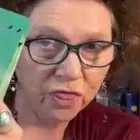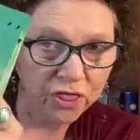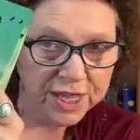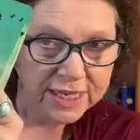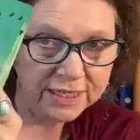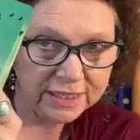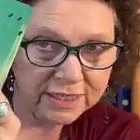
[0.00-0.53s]

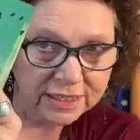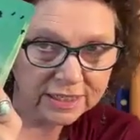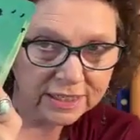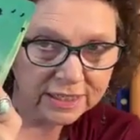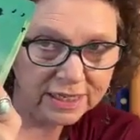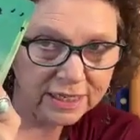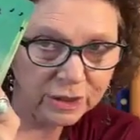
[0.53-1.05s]

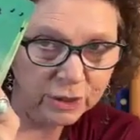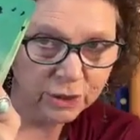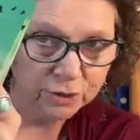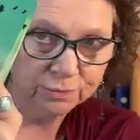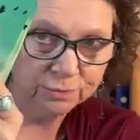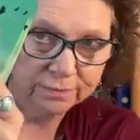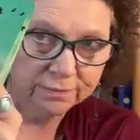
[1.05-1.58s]
This is
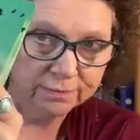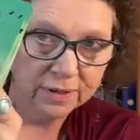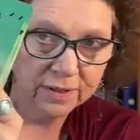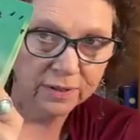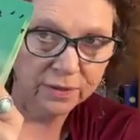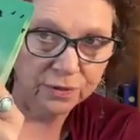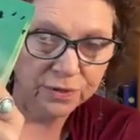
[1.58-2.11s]
you.
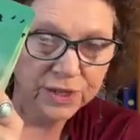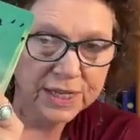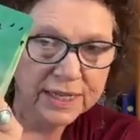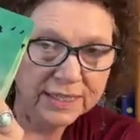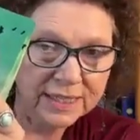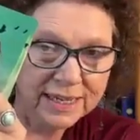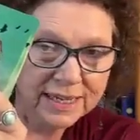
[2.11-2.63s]

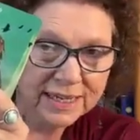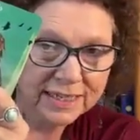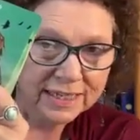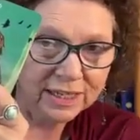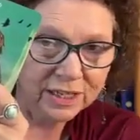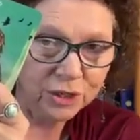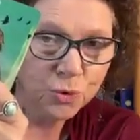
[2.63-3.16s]
This is,
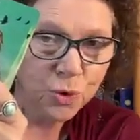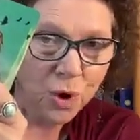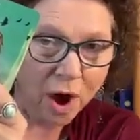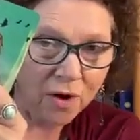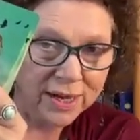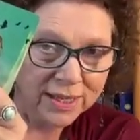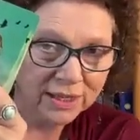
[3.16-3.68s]
you
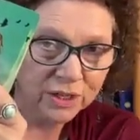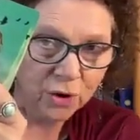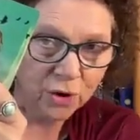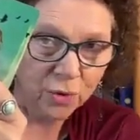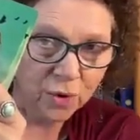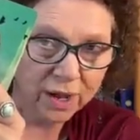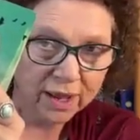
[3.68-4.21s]
are in the
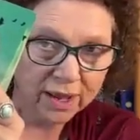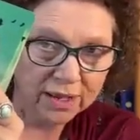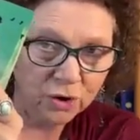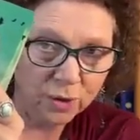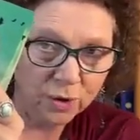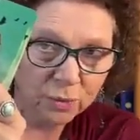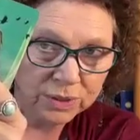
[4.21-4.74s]
know and
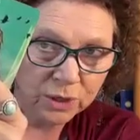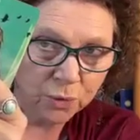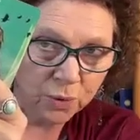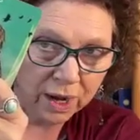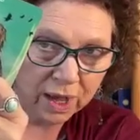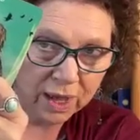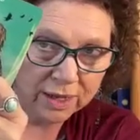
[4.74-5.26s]
knowing what's
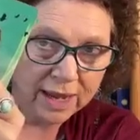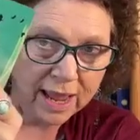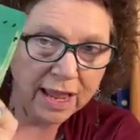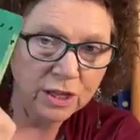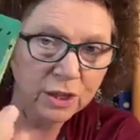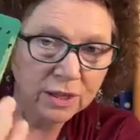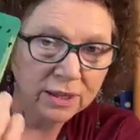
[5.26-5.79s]
going on.
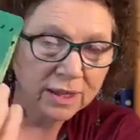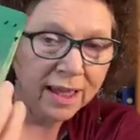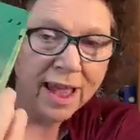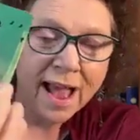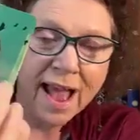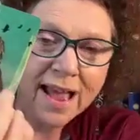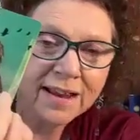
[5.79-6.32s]
And
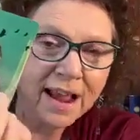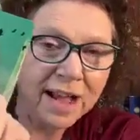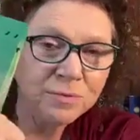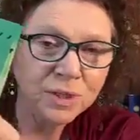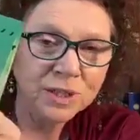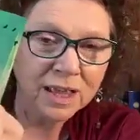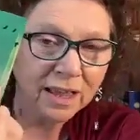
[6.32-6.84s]
I'm
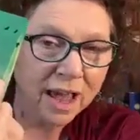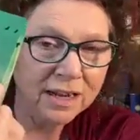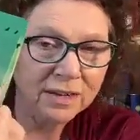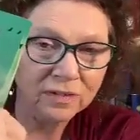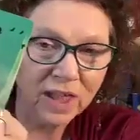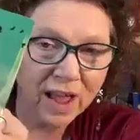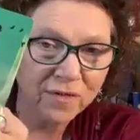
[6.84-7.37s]
just kind
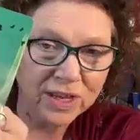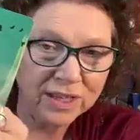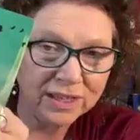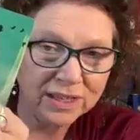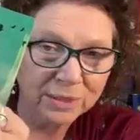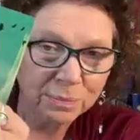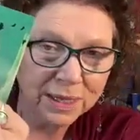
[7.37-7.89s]
of laughing at
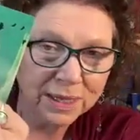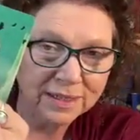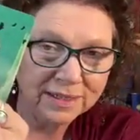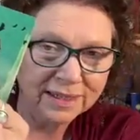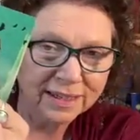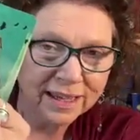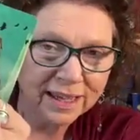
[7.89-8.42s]
this
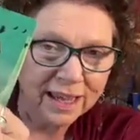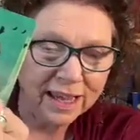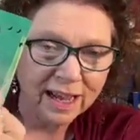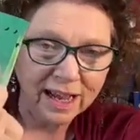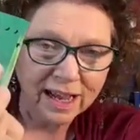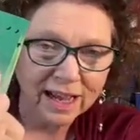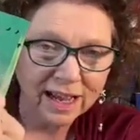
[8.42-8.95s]
because
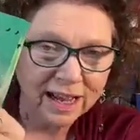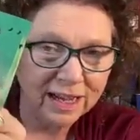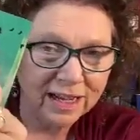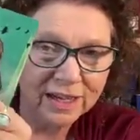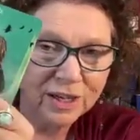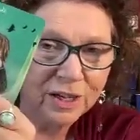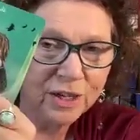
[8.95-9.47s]

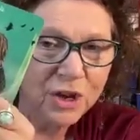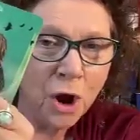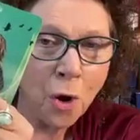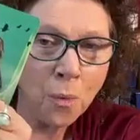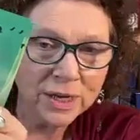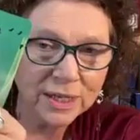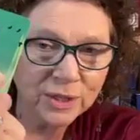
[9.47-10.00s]

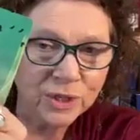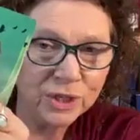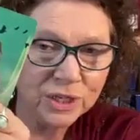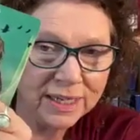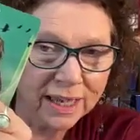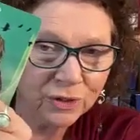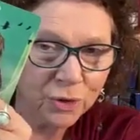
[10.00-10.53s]
no one is going
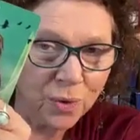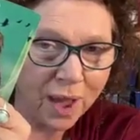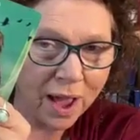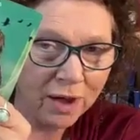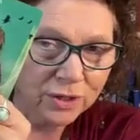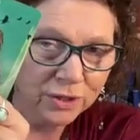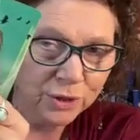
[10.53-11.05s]
to tell you
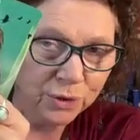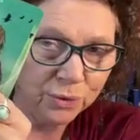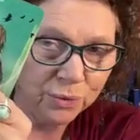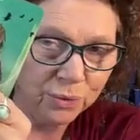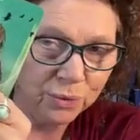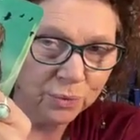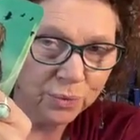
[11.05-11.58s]
how to
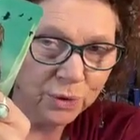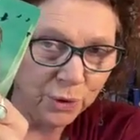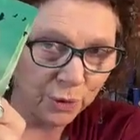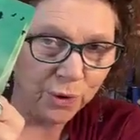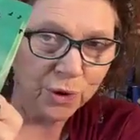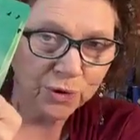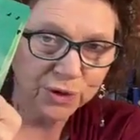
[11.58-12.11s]
do
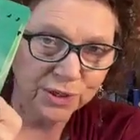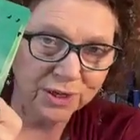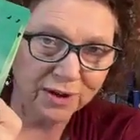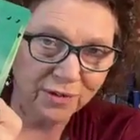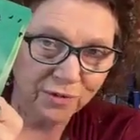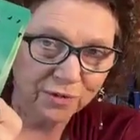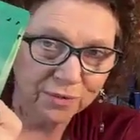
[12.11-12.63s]
your earth stuff.